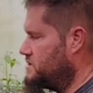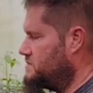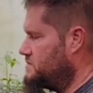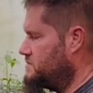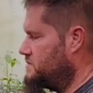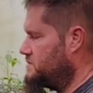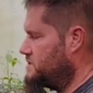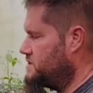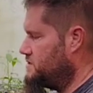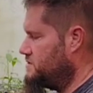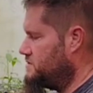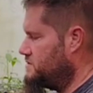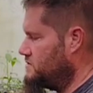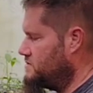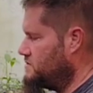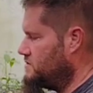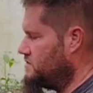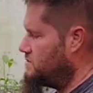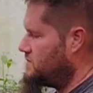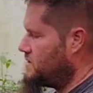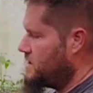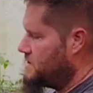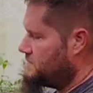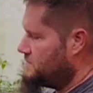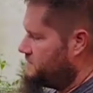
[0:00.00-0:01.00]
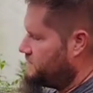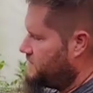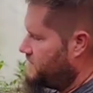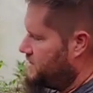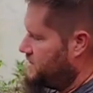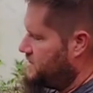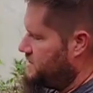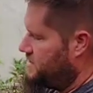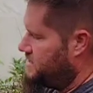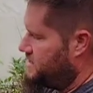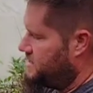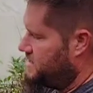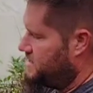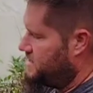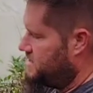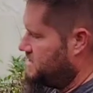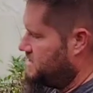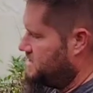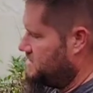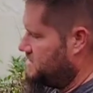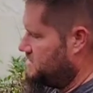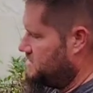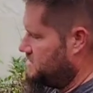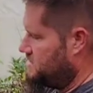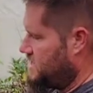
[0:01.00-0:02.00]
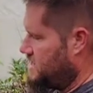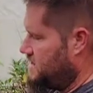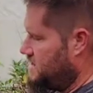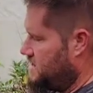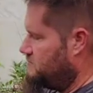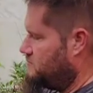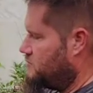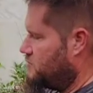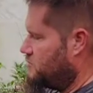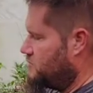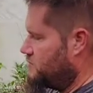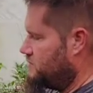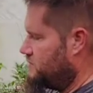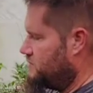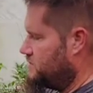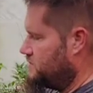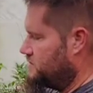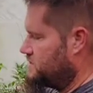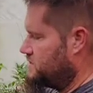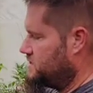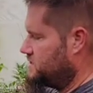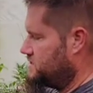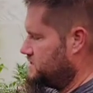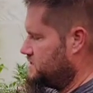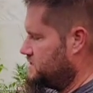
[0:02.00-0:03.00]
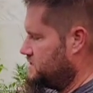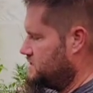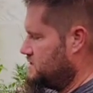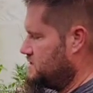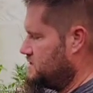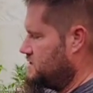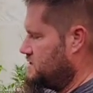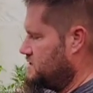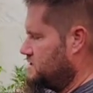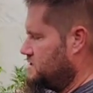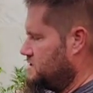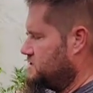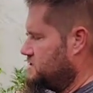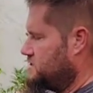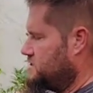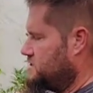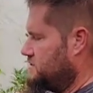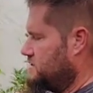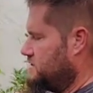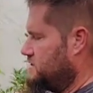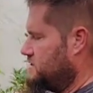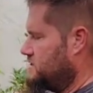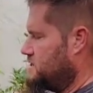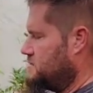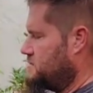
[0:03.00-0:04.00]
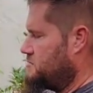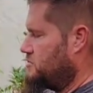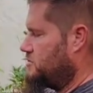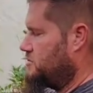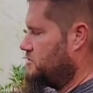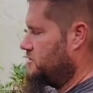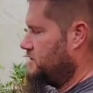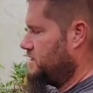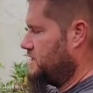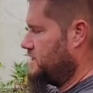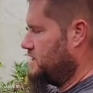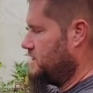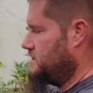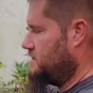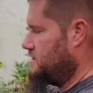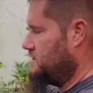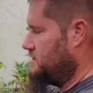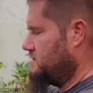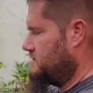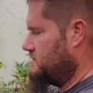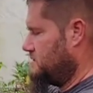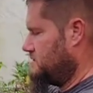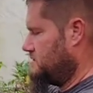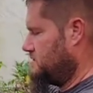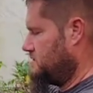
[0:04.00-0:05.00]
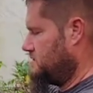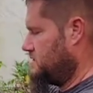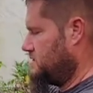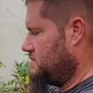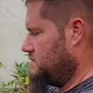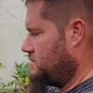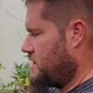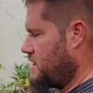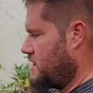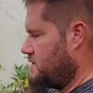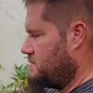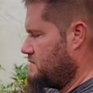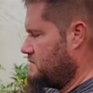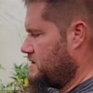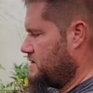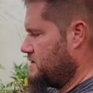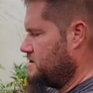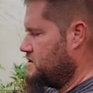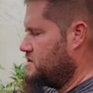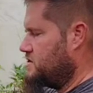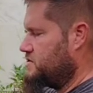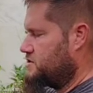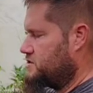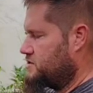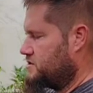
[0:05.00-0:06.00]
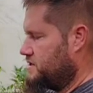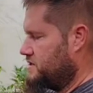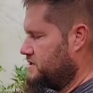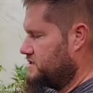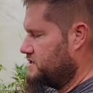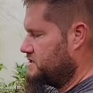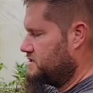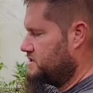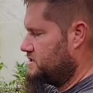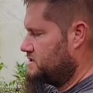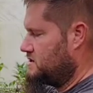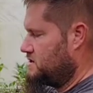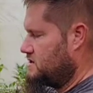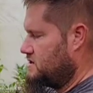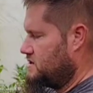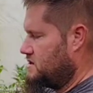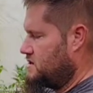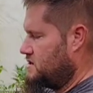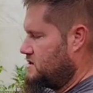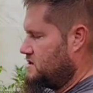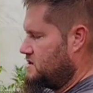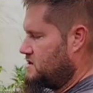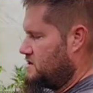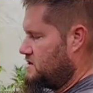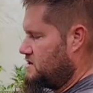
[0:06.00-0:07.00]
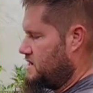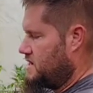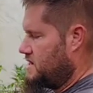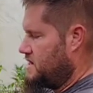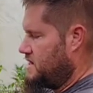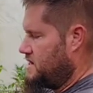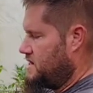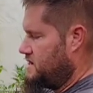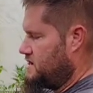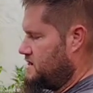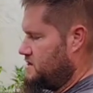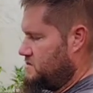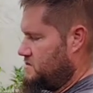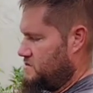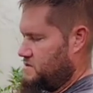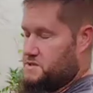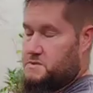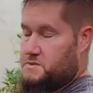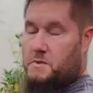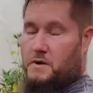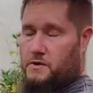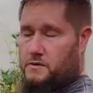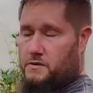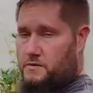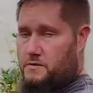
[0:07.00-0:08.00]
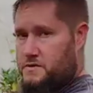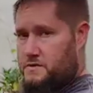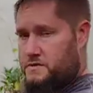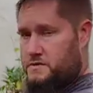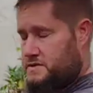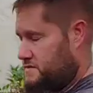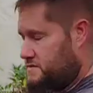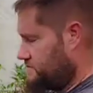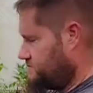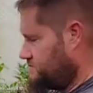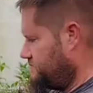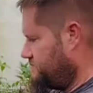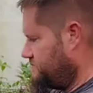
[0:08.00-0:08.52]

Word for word: them to ramify and have more roots so that they're pulling in the right amount of nutrients and with smaller roots.